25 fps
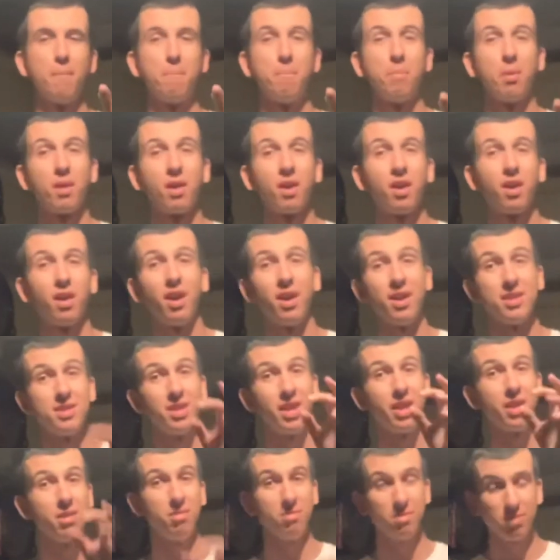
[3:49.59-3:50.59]
because
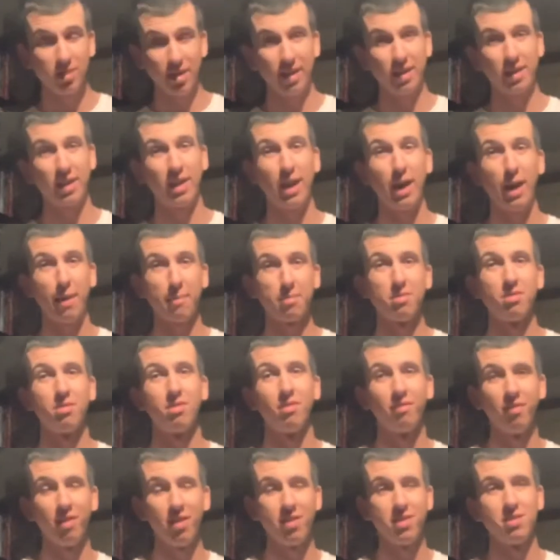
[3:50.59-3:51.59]
I used that capture
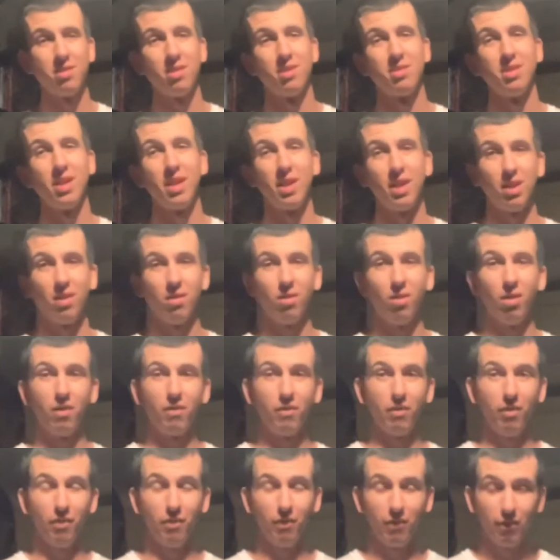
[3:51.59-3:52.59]
device to take it
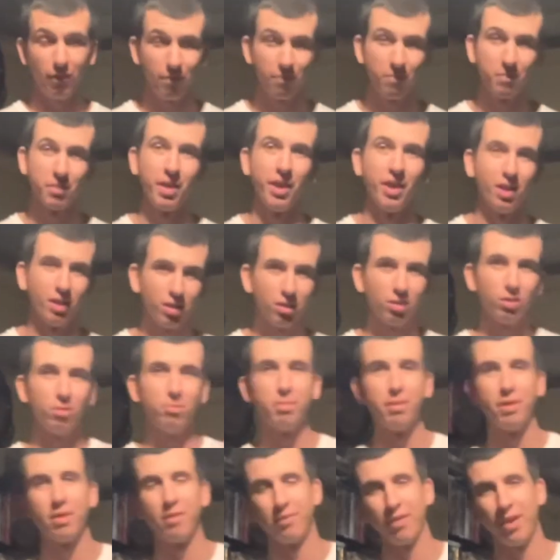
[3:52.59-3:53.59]
off of and a little
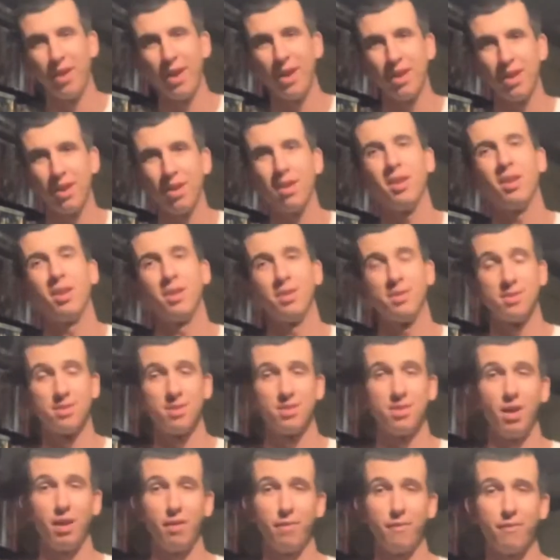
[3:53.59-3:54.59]
bit of editing and
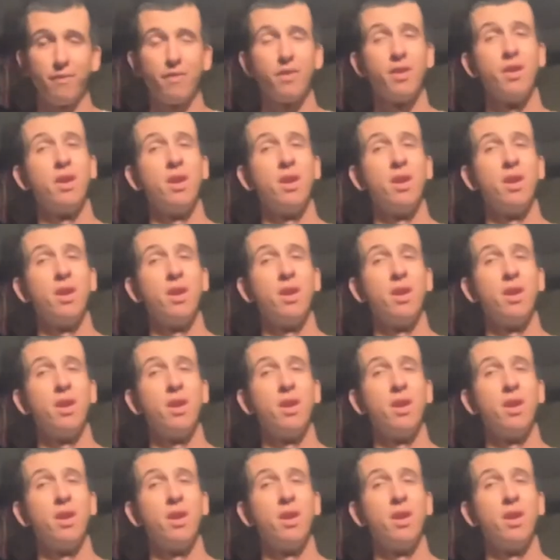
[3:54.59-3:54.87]
stuff.